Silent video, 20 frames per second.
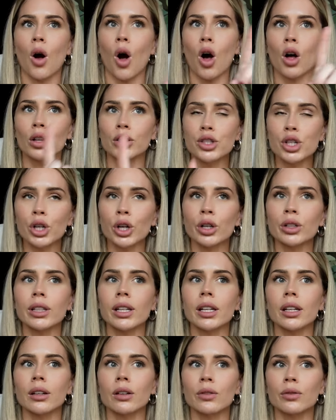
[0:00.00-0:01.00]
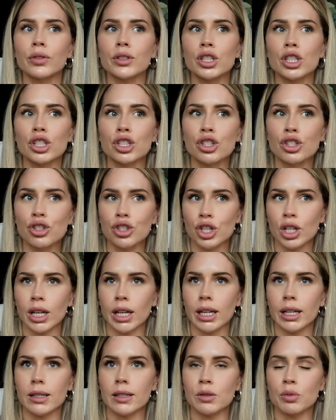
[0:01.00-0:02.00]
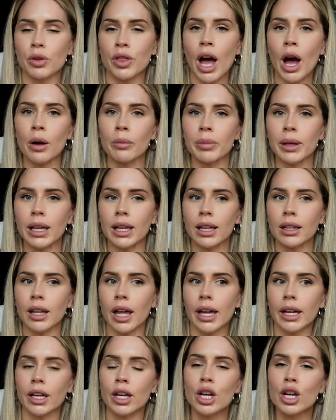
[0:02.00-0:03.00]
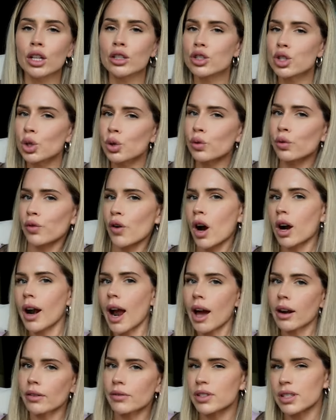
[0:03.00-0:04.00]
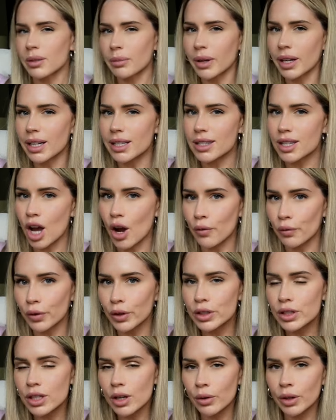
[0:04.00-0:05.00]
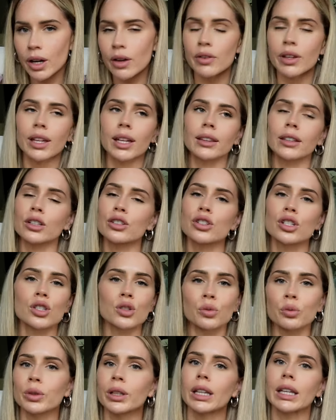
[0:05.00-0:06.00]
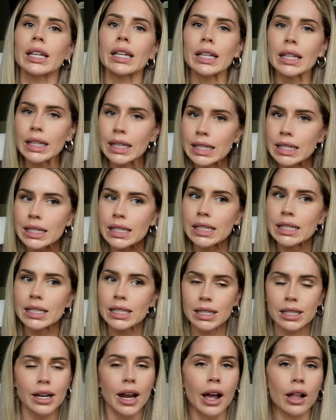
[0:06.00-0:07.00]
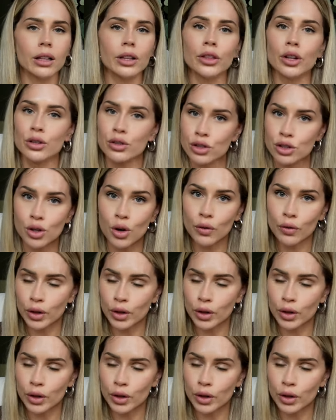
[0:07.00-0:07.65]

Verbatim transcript: alternative to jeans without being like too far out of somebody's comfort zone. I feel like they're just really easy to style and they're so